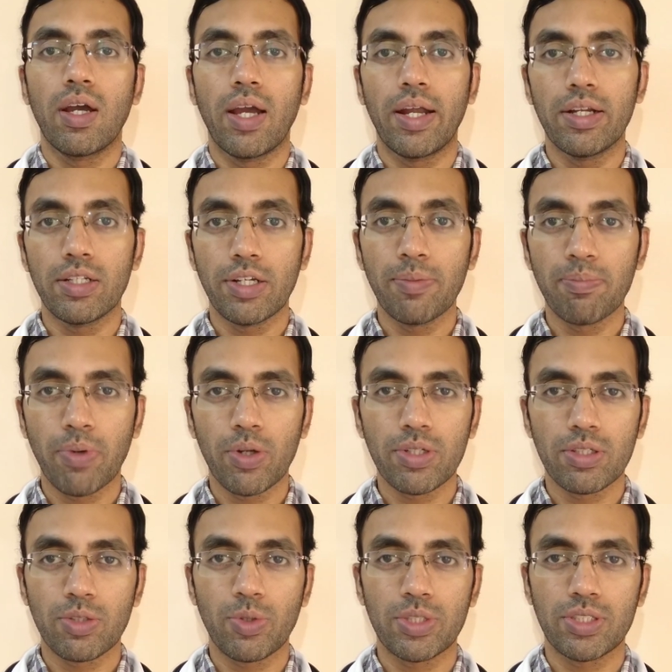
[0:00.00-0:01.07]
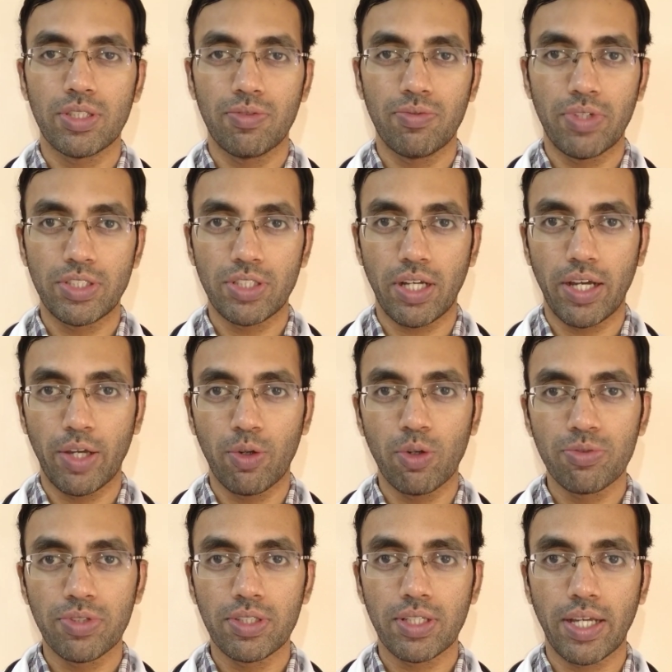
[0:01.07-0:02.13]
Another important question which I
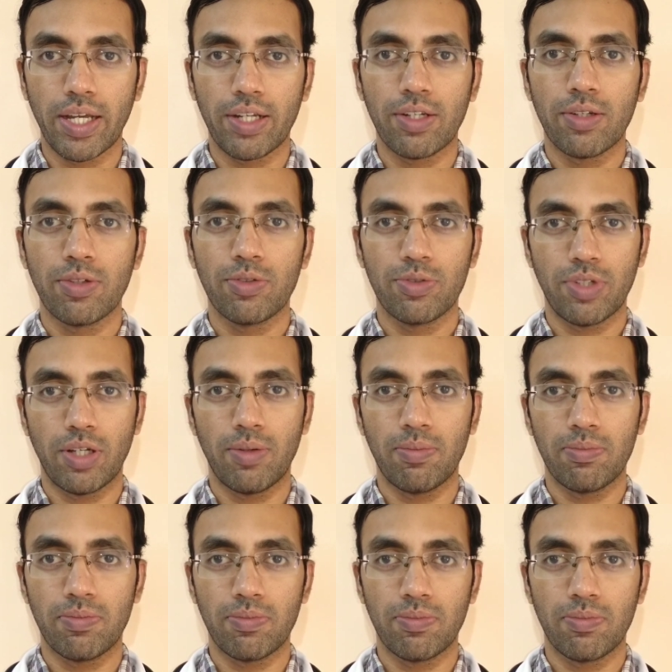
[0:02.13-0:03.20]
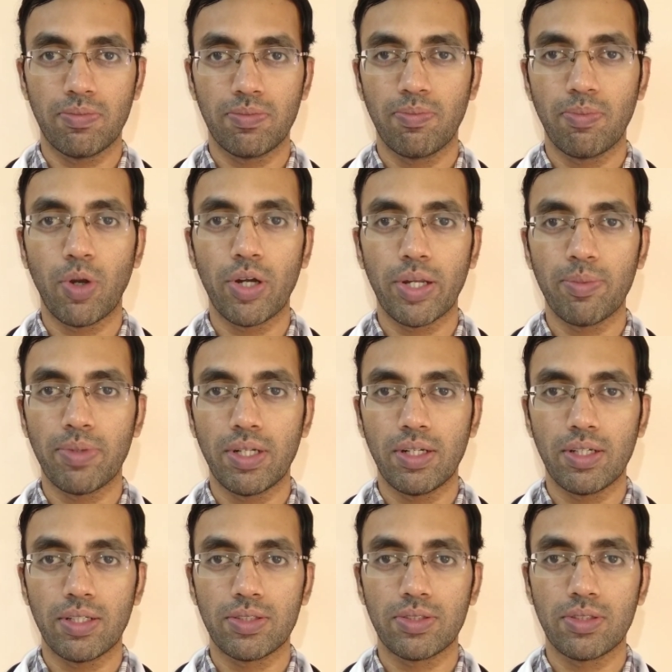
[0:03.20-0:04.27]
often get from
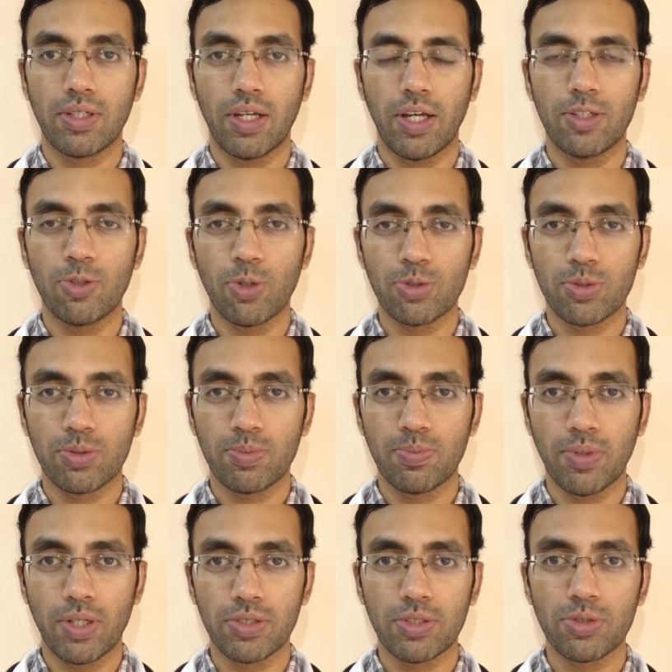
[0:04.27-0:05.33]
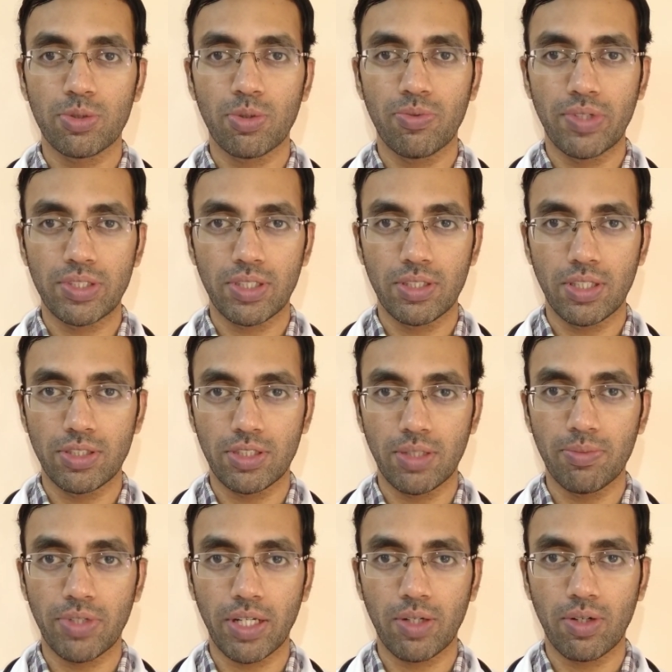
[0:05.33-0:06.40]
bodybuilders and those persons who visit the
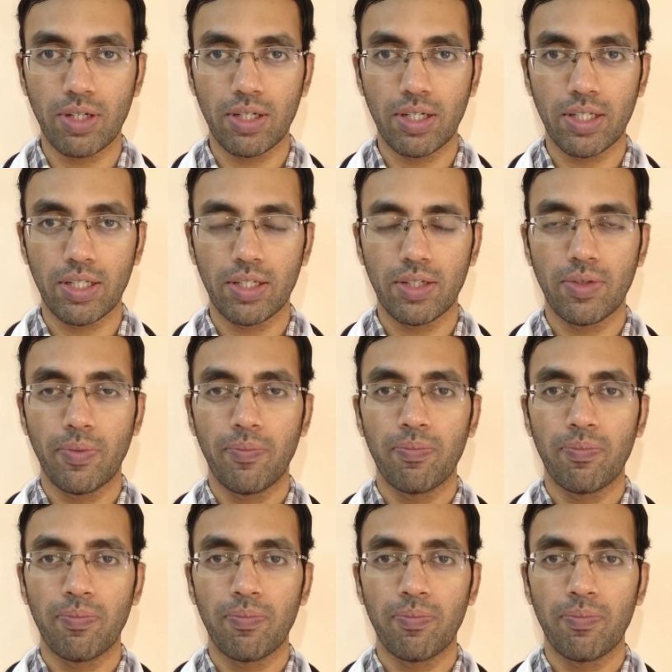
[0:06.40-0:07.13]
gym regularly